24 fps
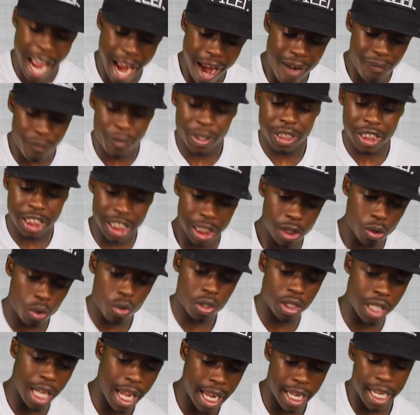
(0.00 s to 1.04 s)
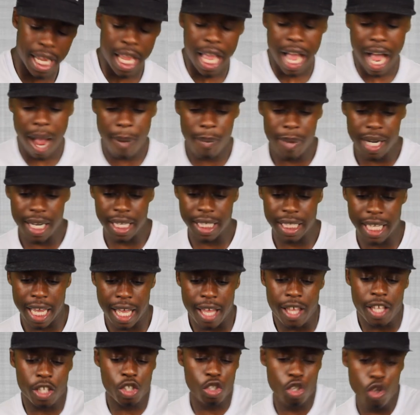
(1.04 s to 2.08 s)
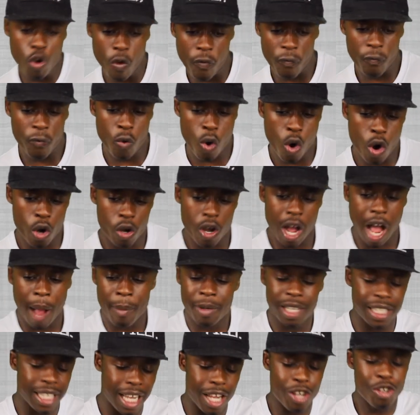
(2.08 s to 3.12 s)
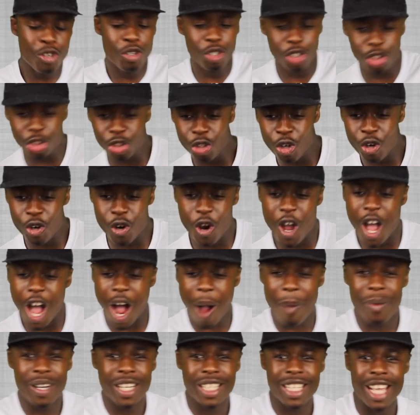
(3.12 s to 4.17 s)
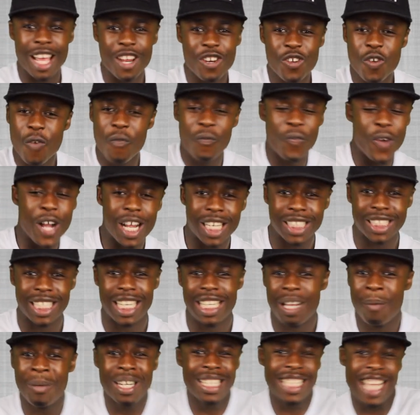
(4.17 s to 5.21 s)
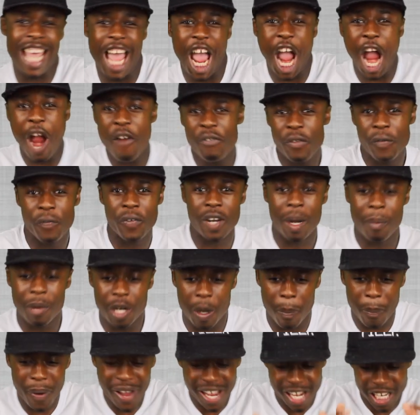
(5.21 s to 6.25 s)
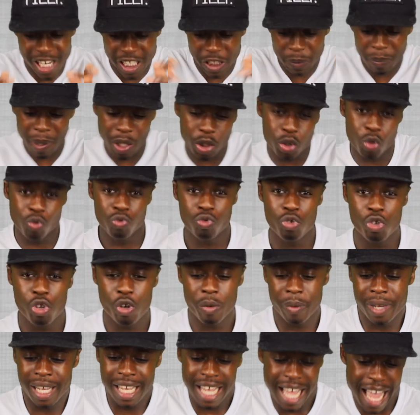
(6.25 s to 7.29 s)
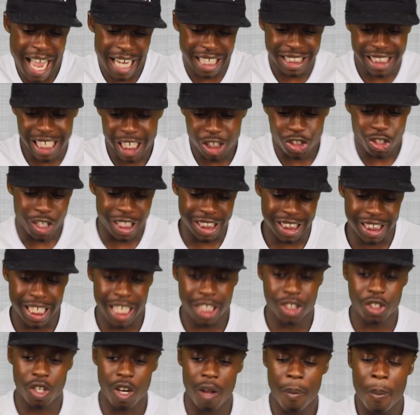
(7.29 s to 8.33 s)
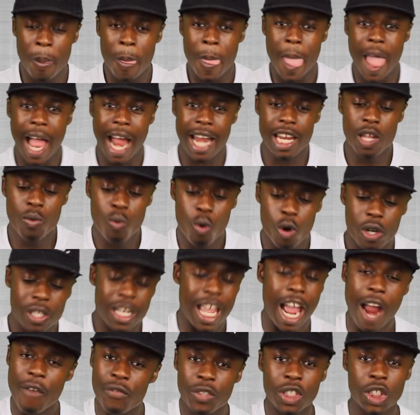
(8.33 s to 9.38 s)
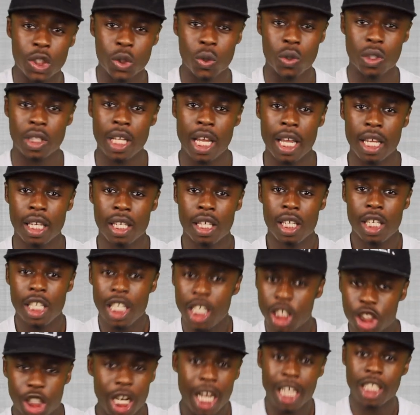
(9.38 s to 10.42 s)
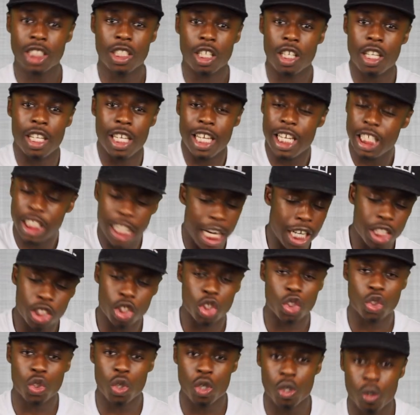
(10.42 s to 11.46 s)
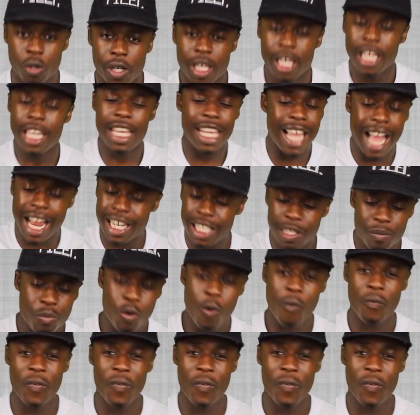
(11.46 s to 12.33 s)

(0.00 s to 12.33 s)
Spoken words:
every single day. I'm going to get new foil. I'm going to get new soil. I'm going to get new fertilizer. I'm going to get everything. I'm going to put it in a special room, etc., etc. And he watered it every single day. He changed it. He changed the soil. He added more